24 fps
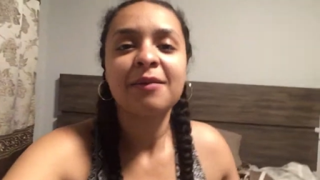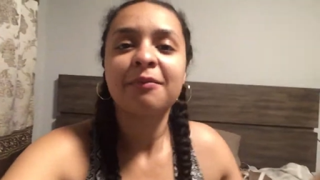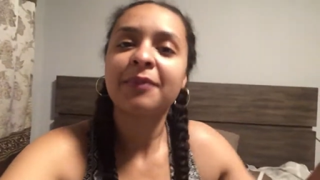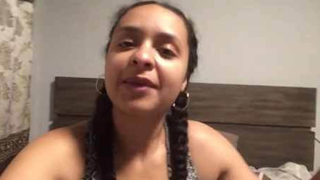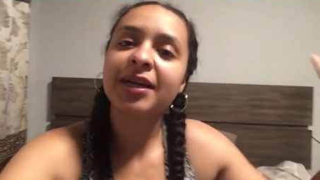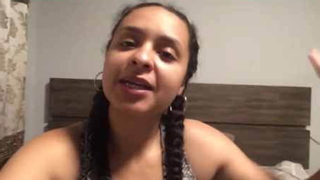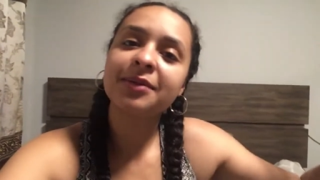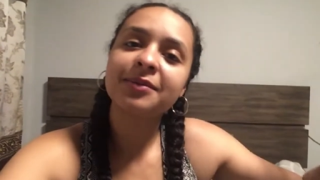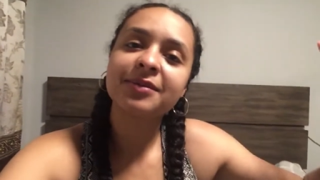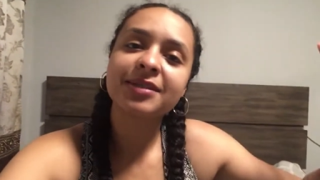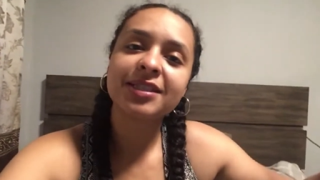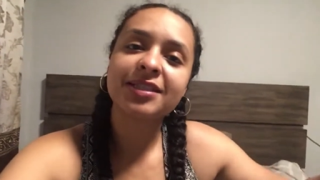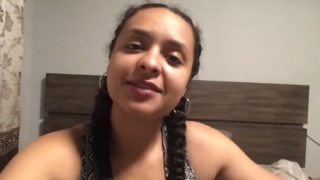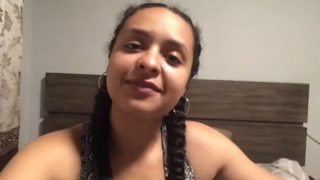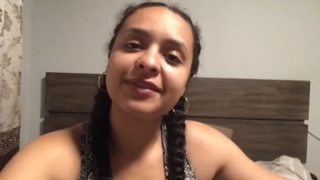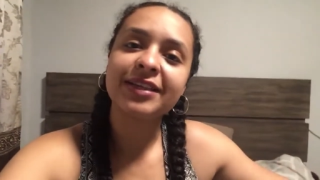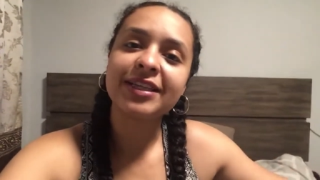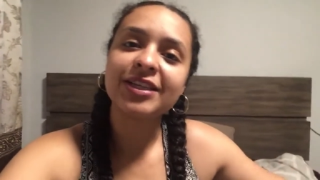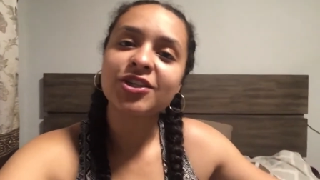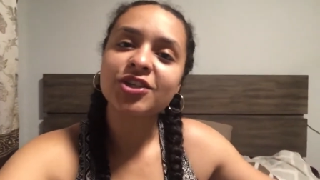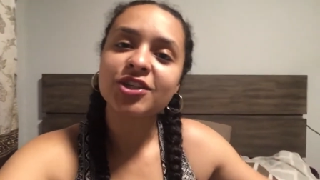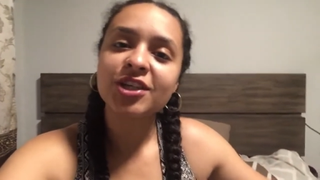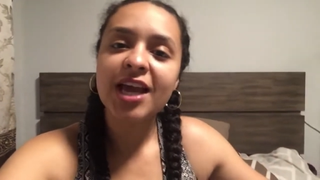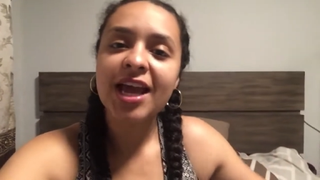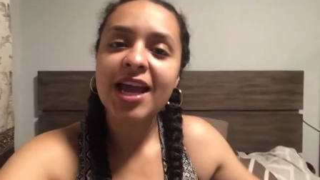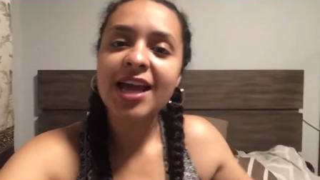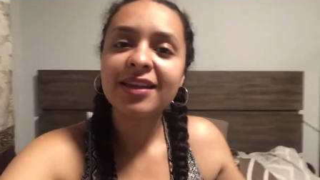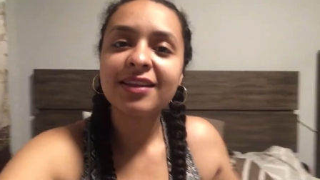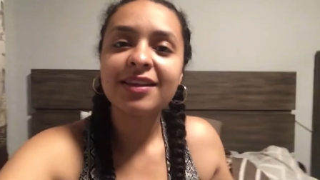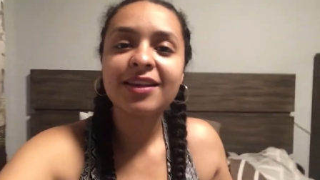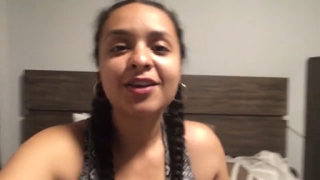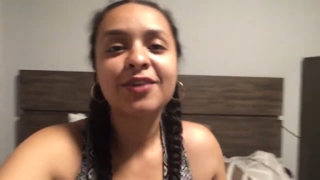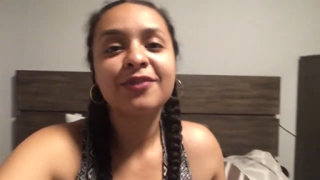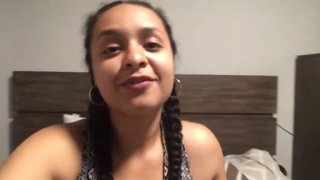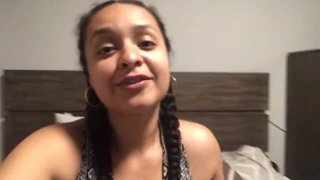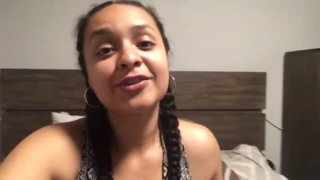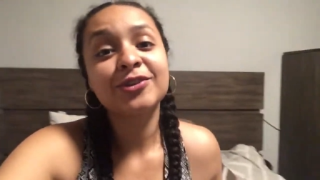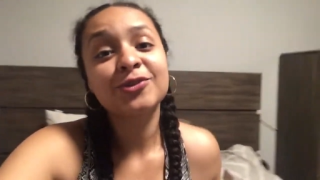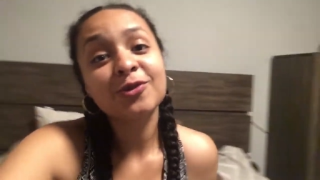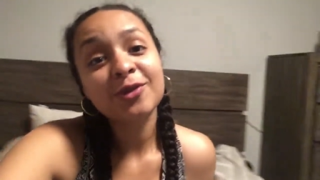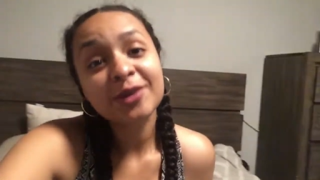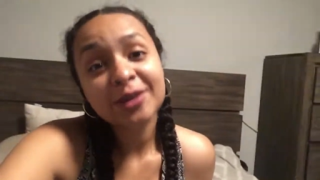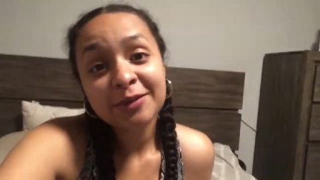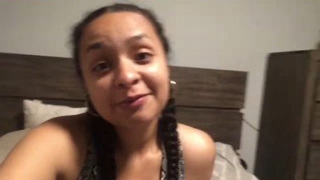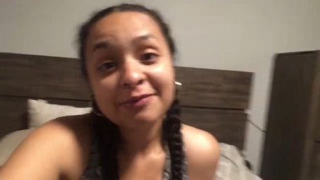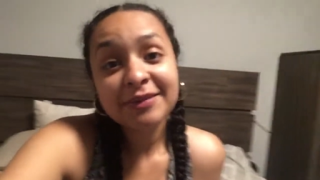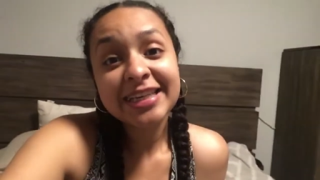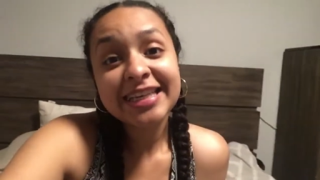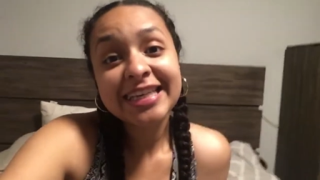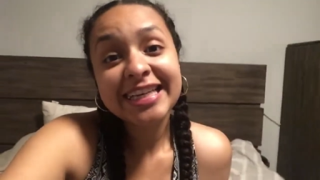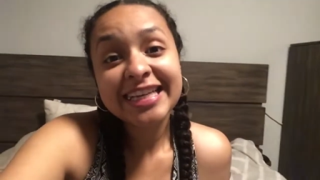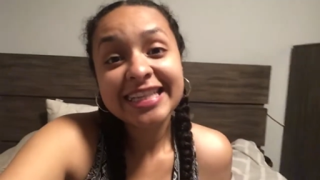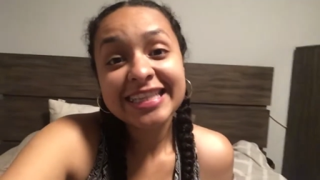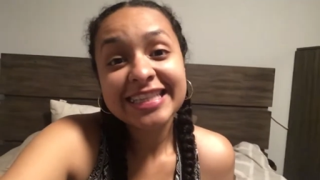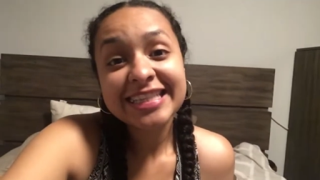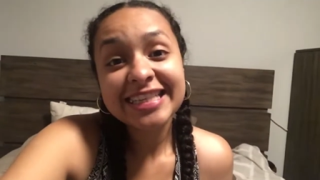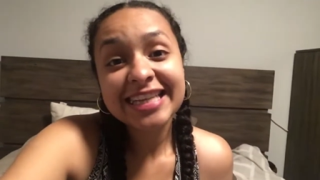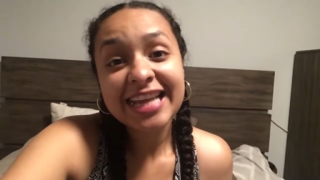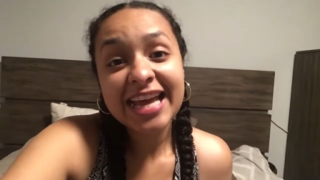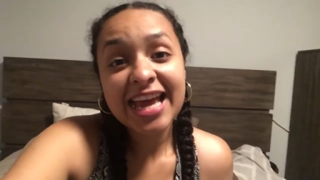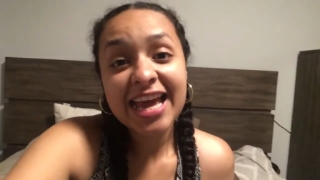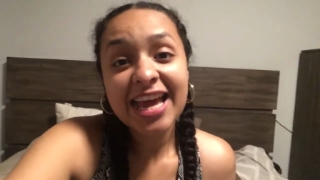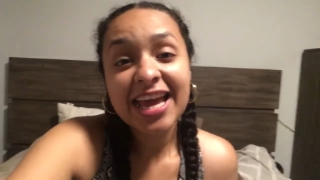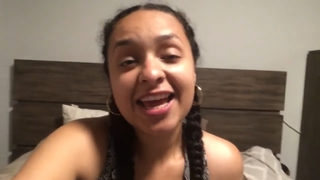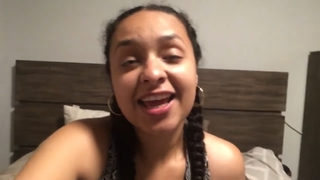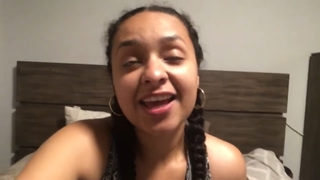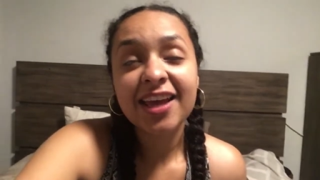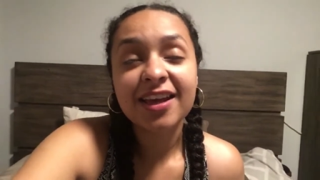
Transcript: My name is Divina Sha. Thank you for joining me again today.